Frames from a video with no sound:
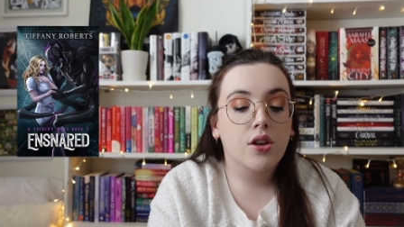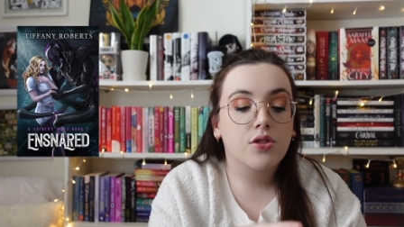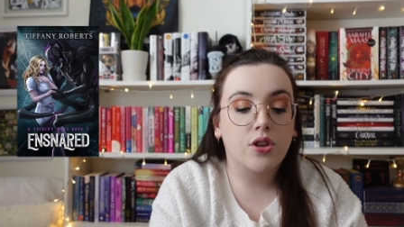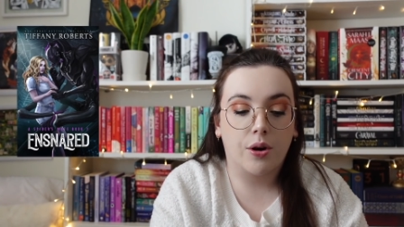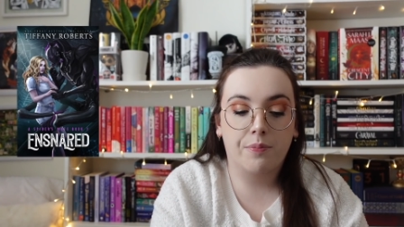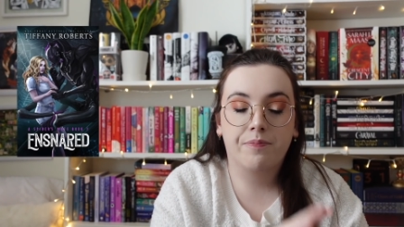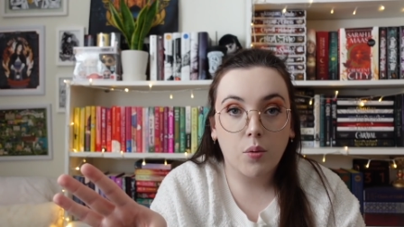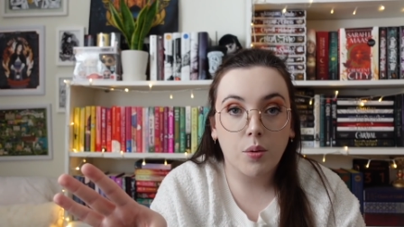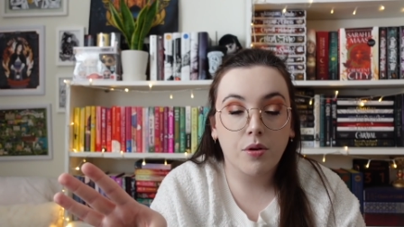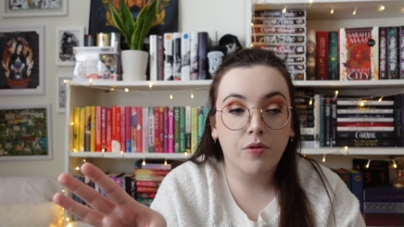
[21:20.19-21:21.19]
So
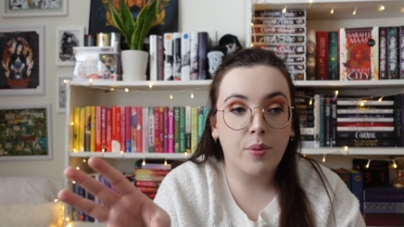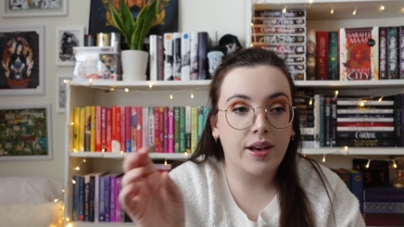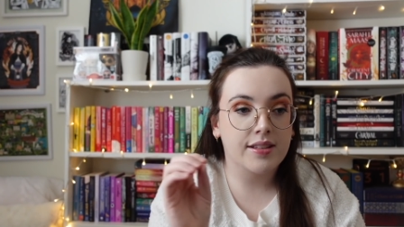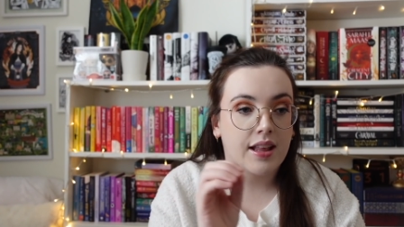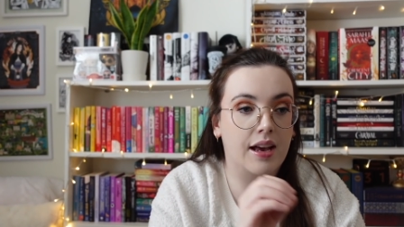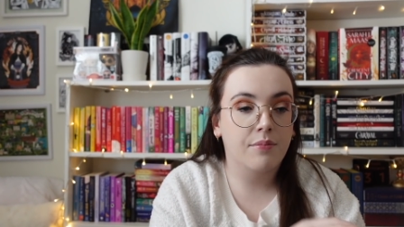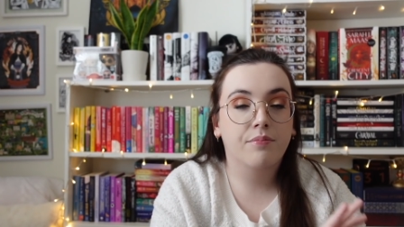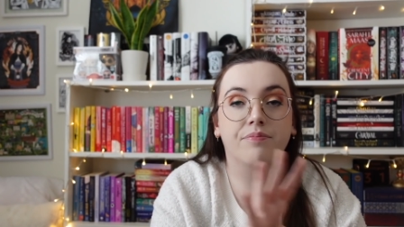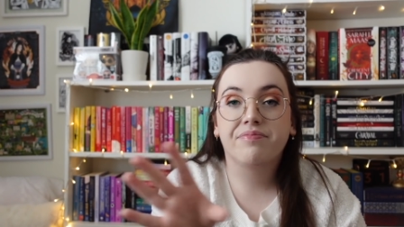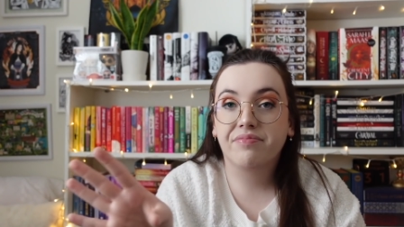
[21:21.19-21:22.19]
we moved past that
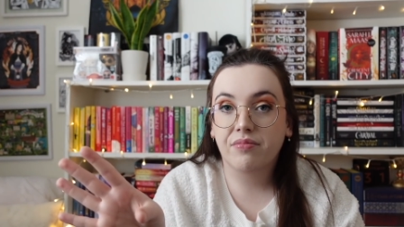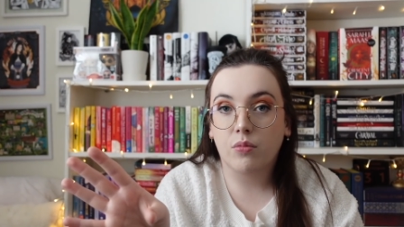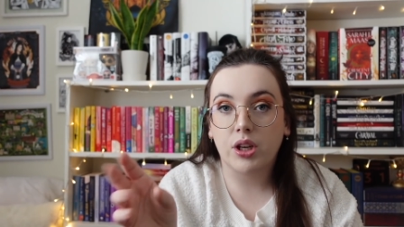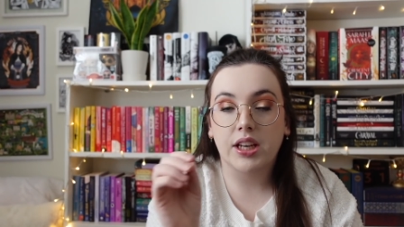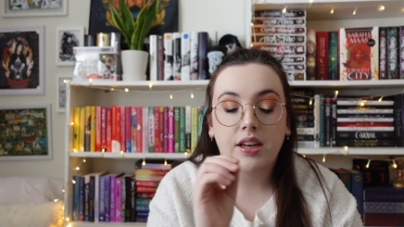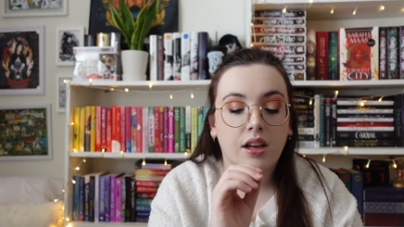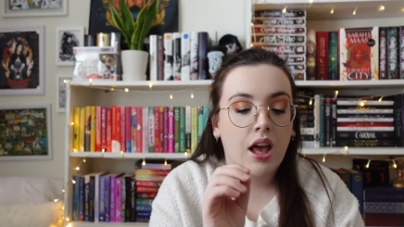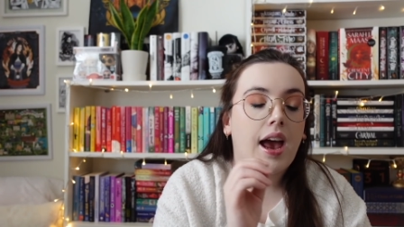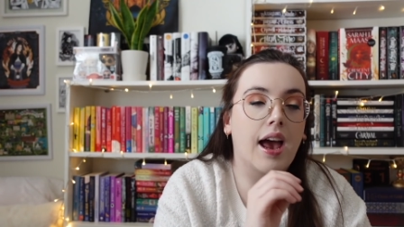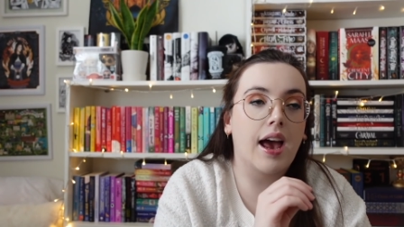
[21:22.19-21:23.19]
we did.
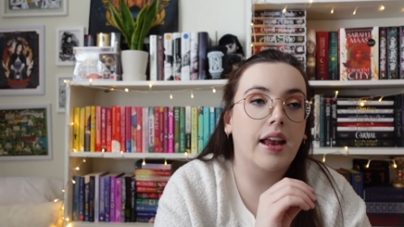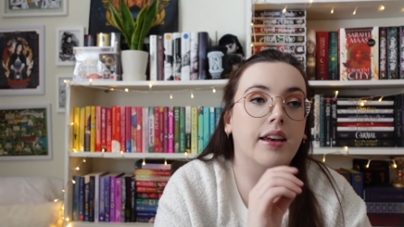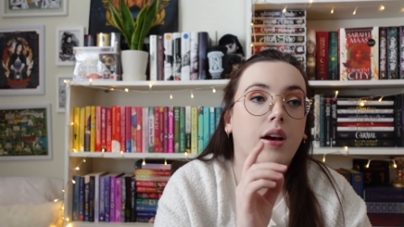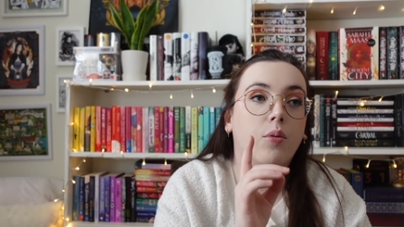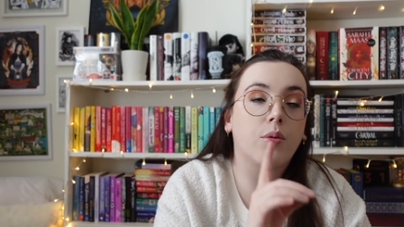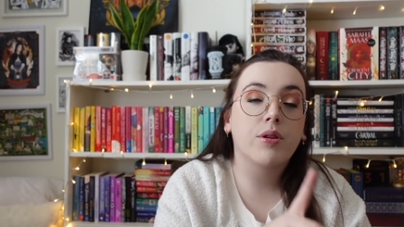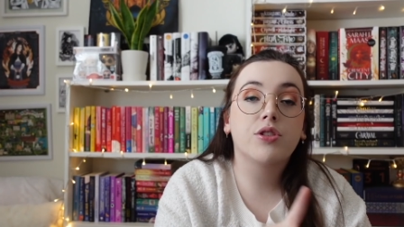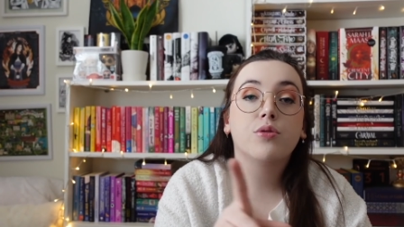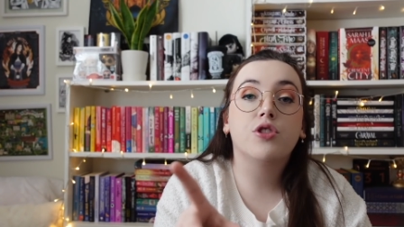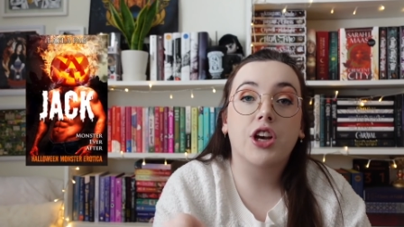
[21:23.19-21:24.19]
And we went
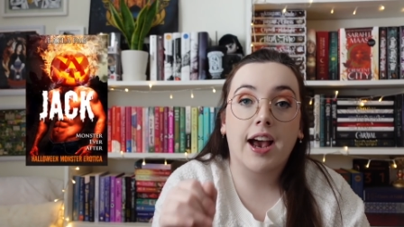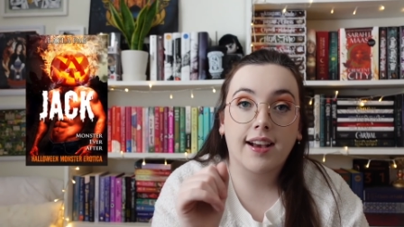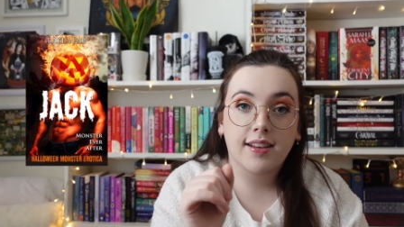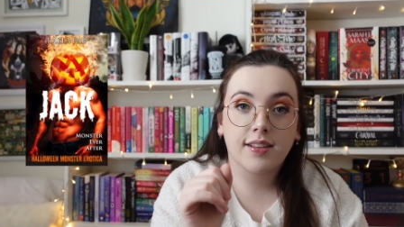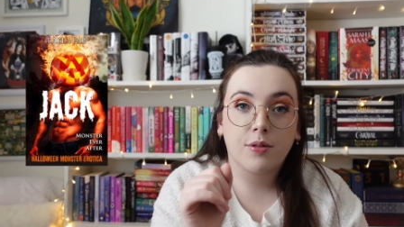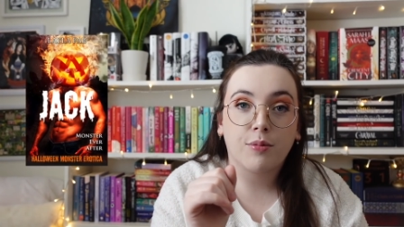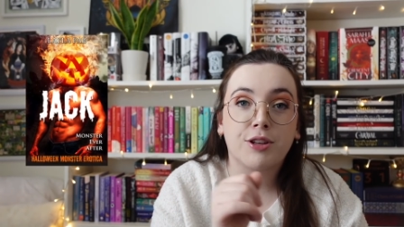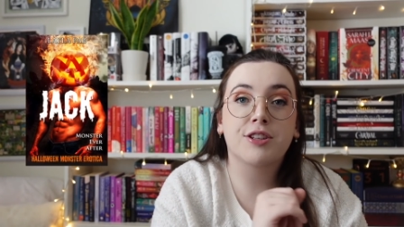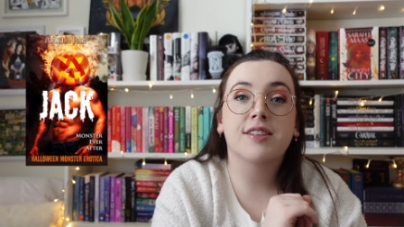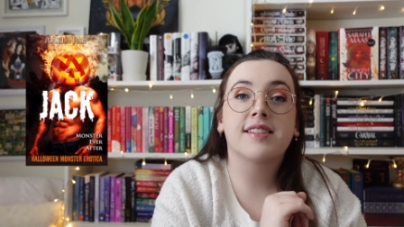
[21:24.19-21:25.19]
to Jack,
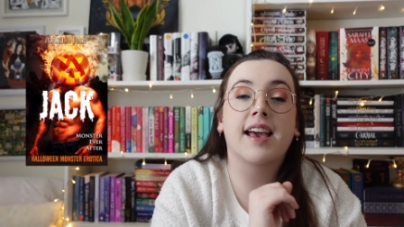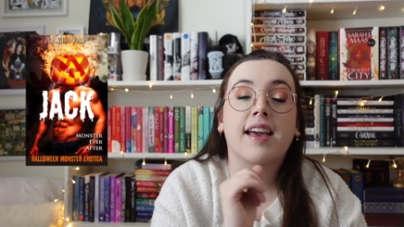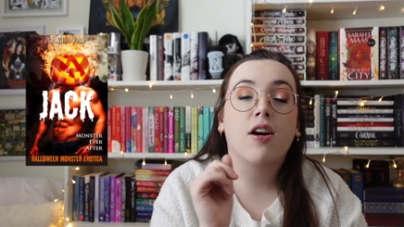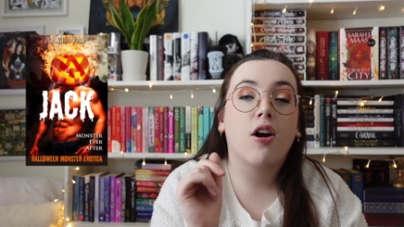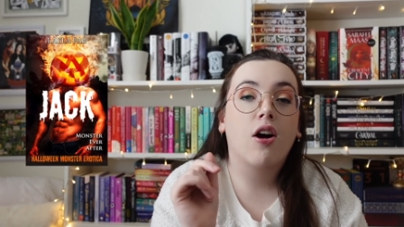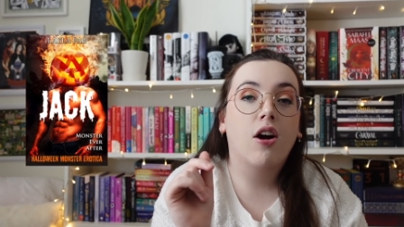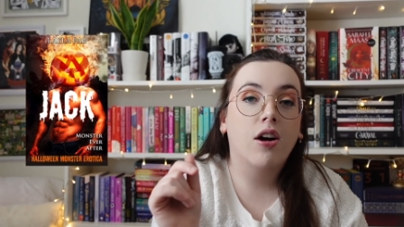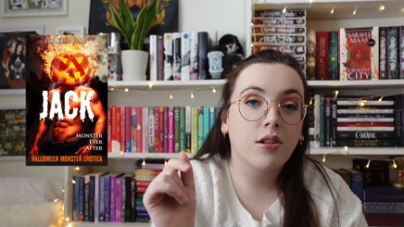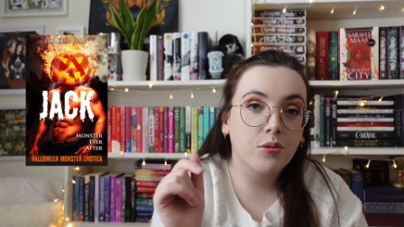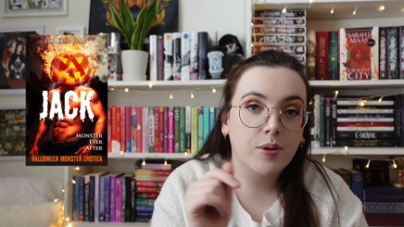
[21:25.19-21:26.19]
which is a
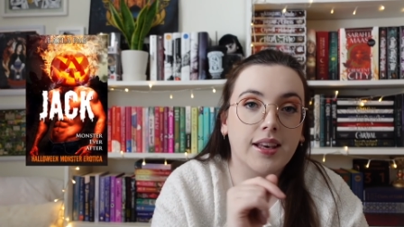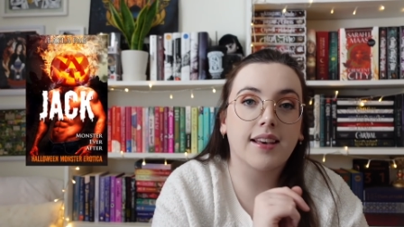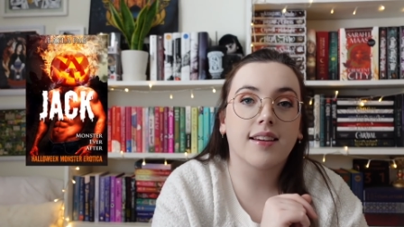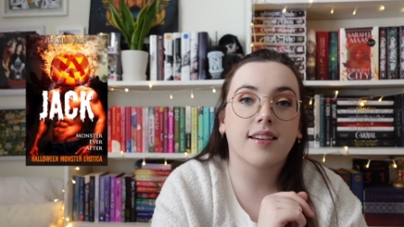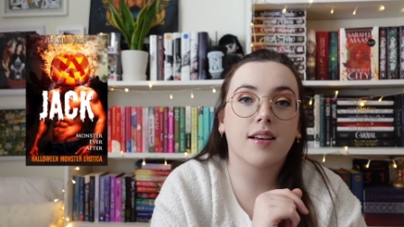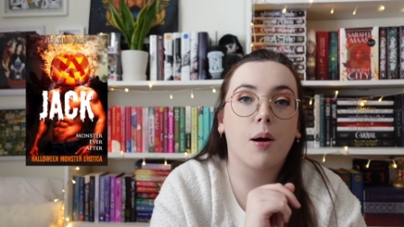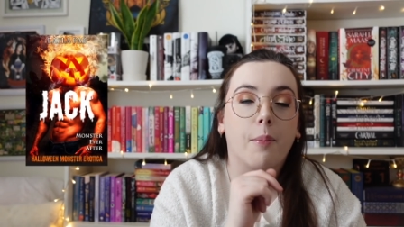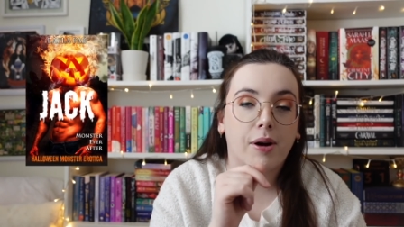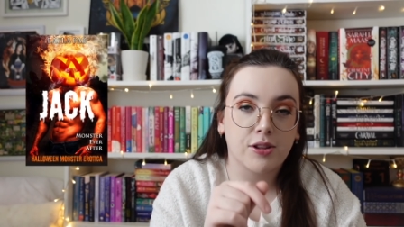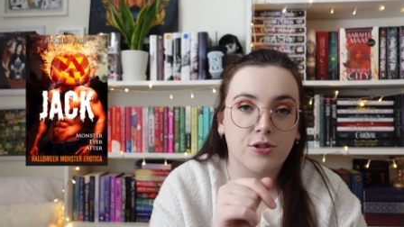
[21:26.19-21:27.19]
Halloween
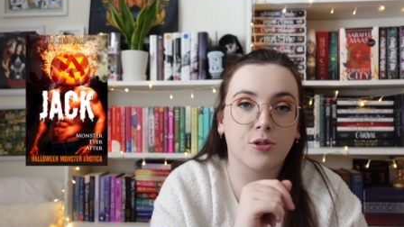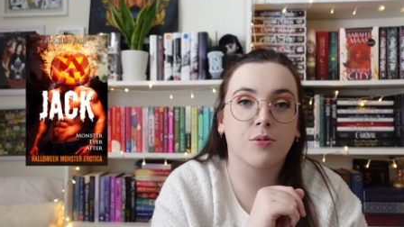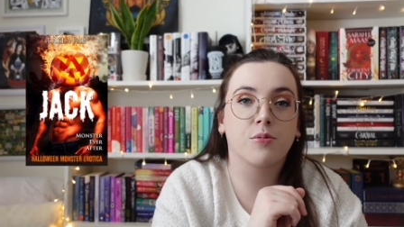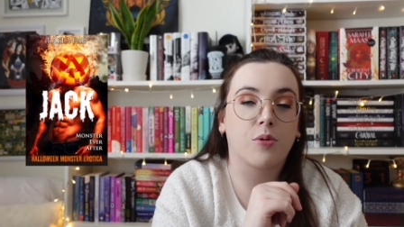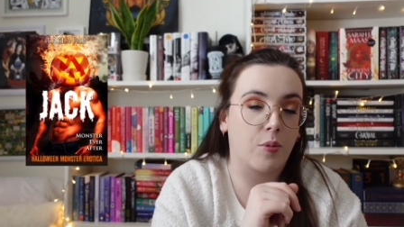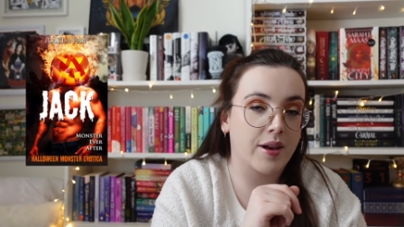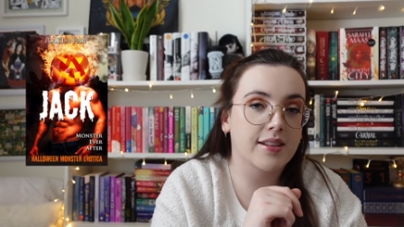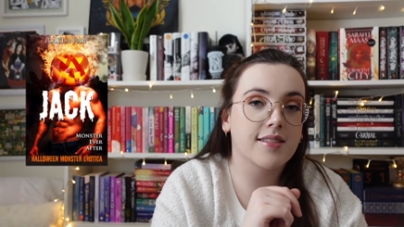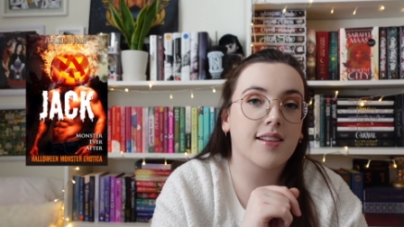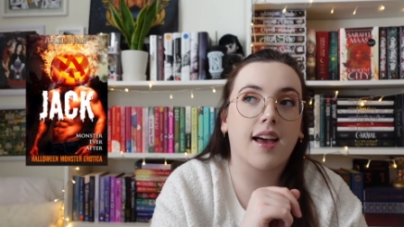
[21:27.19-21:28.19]
monster
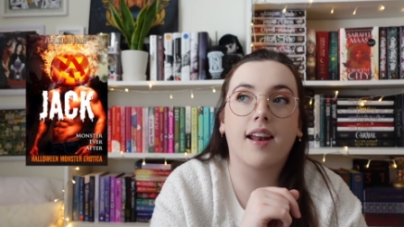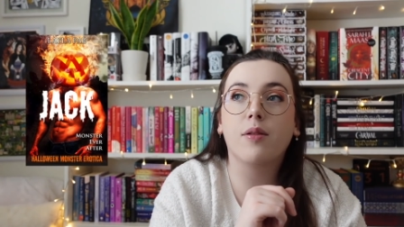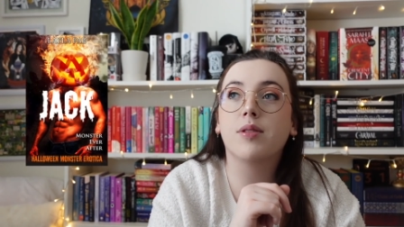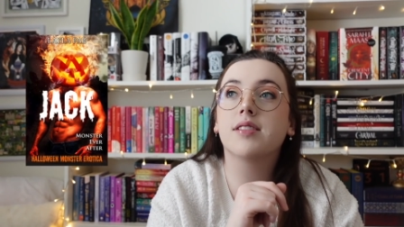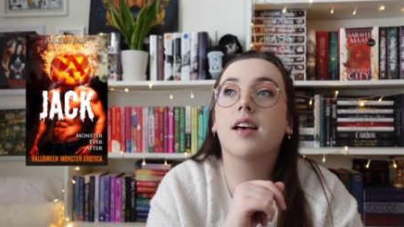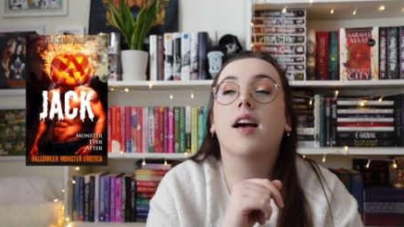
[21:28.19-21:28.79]
romance. And it was